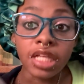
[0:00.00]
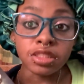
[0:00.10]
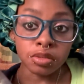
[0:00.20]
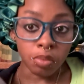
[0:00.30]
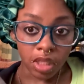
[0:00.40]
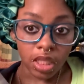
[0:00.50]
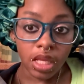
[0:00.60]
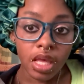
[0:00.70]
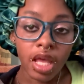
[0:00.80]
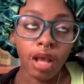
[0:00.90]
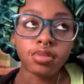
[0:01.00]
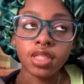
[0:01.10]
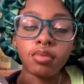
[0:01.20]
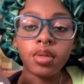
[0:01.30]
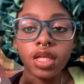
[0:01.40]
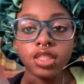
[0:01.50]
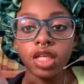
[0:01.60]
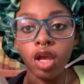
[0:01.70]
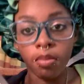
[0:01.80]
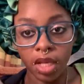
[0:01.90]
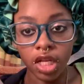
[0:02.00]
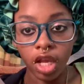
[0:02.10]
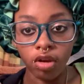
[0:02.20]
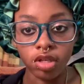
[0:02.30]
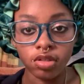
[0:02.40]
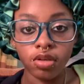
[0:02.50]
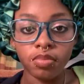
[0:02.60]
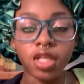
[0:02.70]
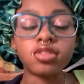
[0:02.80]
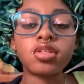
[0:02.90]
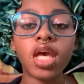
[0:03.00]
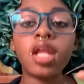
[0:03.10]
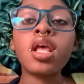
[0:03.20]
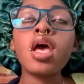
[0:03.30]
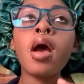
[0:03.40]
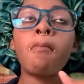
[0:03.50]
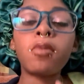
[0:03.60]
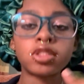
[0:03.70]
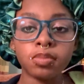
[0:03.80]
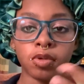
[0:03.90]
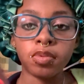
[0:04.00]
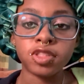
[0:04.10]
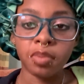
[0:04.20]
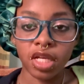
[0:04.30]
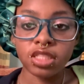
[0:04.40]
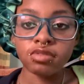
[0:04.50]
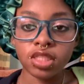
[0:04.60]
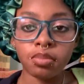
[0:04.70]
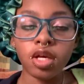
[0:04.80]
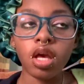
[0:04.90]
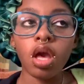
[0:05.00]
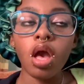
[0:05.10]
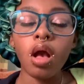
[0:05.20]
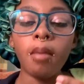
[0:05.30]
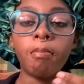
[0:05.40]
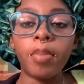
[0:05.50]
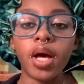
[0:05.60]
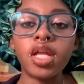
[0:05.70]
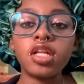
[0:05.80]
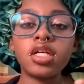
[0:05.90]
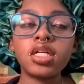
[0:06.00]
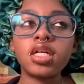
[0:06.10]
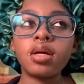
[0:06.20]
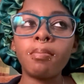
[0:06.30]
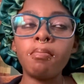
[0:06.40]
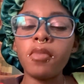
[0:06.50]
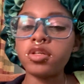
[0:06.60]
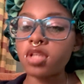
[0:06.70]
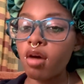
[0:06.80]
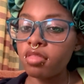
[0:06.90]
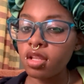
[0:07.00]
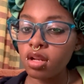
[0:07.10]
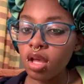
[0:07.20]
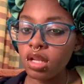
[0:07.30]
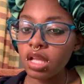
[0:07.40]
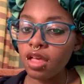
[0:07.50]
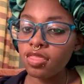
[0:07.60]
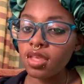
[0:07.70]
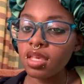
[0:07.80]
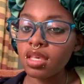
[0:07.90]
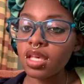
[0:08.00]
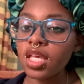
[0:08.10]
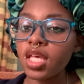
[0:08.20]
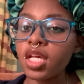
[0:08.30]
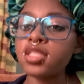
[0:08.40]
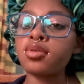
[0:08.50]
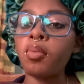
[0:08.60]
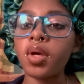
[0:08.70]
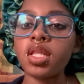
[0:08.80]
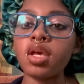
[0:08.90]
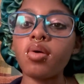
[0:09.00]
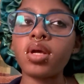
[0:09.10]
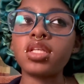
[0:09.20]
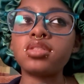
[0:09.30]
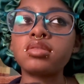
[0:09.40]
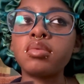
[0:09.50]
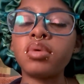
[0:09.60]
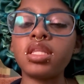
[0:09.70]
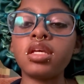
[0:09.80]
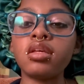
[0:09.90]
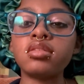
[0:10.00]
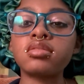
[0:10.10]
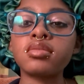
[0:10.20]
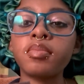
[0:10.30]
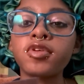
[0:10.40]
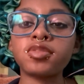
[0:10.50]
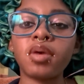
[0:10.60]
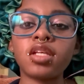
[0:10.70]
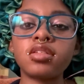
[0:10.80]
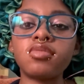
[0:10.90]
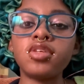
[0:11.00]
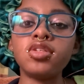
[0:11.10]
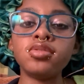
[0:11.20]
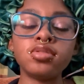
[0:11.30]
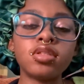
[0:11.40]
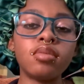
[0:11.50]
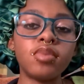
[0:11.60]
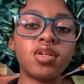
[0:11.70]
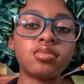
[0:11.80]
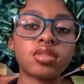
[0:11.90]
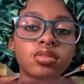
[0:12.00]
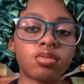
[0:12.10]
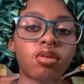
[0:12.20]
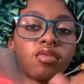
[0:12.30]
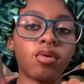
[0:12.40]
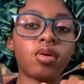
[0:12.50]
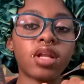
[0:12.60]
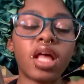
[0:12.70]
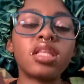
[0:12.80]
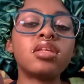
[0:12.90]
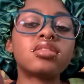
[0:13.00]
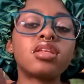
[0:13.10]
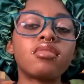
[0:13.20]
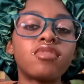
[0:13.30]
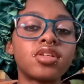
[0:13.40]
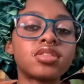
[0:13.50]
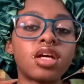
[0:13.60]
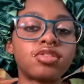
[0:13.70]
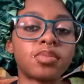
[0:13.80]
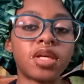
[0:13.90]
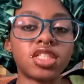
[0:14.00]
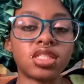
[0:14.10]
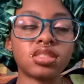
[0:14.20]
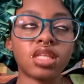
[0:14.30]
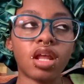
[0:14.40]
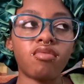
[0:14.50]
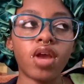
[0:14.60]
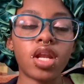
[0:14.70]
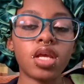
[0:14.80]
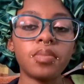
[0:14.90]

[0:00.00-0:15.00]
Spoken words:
Willie. And I would say Willie is like our main character because you get multiple perspectives in the book, but most often than not, I think it's Willie, or at least Willie's perspective usually moves the story forward, at least in the first 100 pages that I've read.